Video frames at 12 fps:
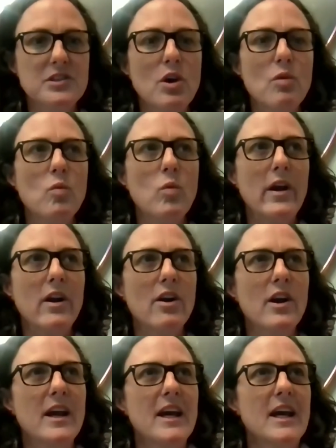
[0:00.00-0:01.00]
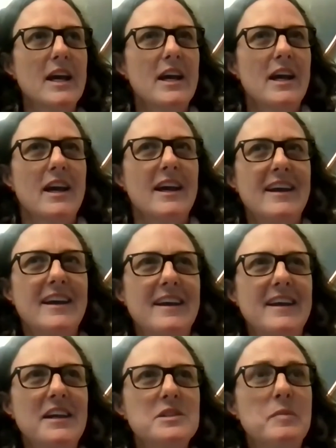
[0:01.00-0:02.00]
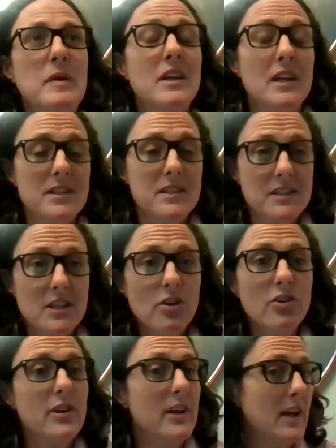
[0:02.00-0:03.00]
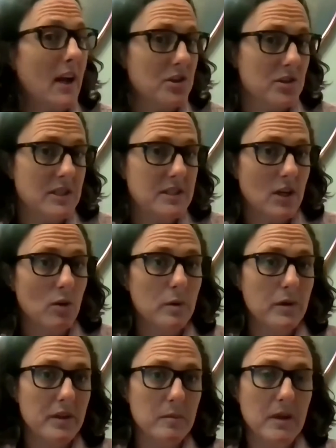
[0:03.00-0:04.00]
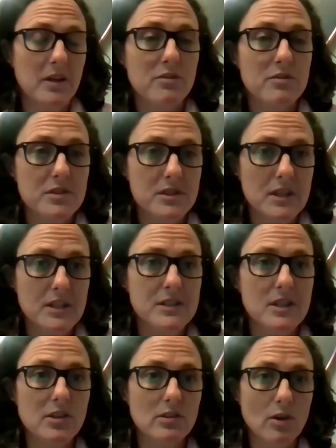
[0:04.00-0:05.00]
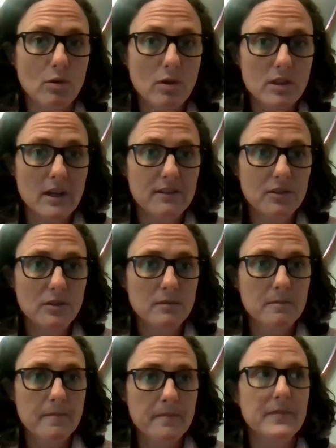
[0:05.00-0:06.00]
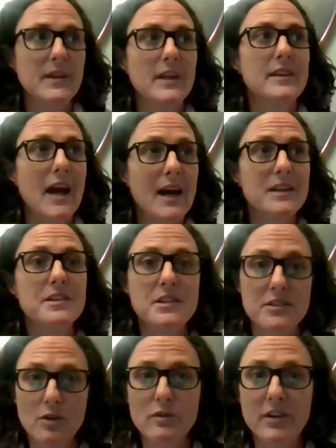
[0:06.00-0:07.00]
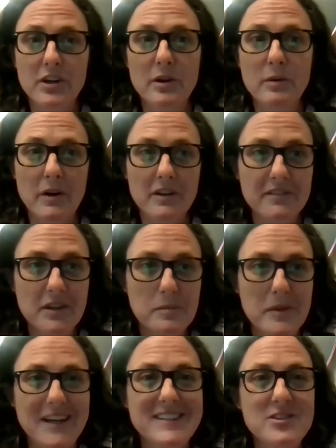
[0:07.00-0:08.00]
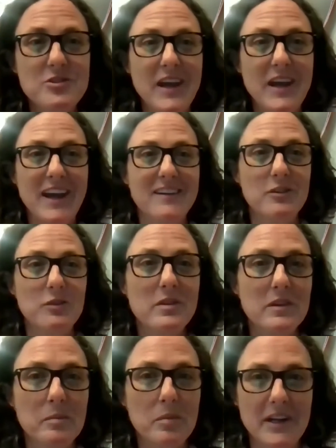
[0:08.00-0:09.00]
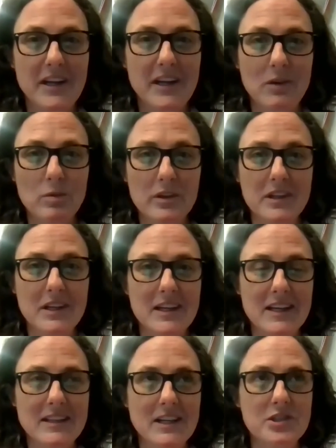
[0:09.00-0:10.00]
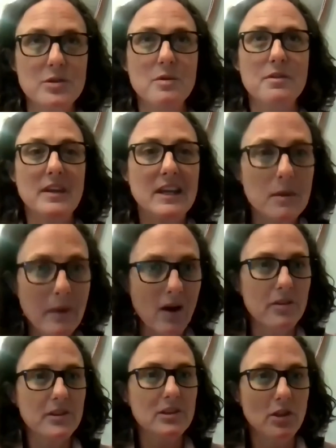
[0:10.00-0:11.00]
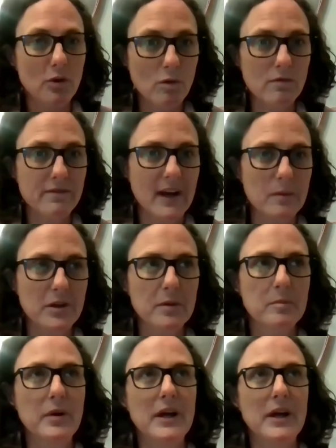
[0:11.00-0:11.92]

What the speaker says: So where it has been considered and actually dealt with in many other cities at the local level, that is still very relevant, because you can't do this planning really unless you think about the local fabric.